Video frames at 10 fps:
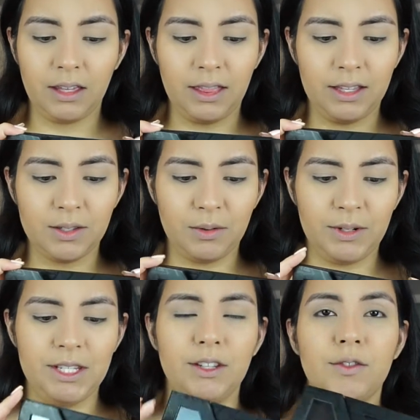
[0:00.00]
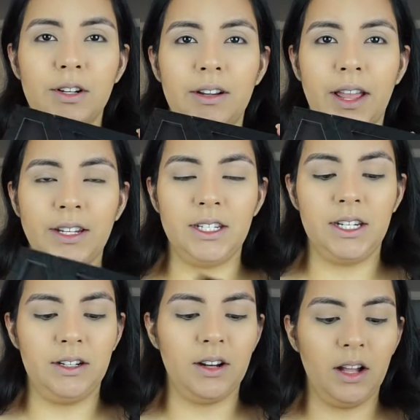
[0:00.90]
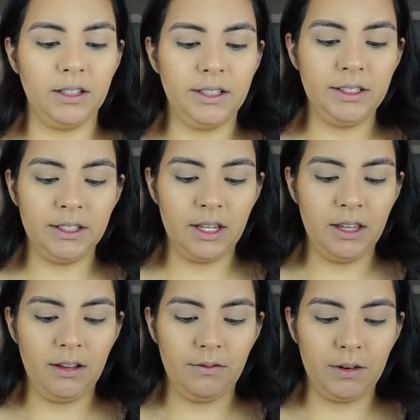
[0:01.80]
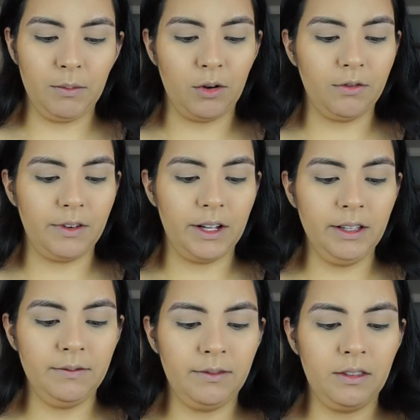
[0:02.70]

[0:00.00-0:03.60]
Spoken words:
and this one retails for $19 from OFRA.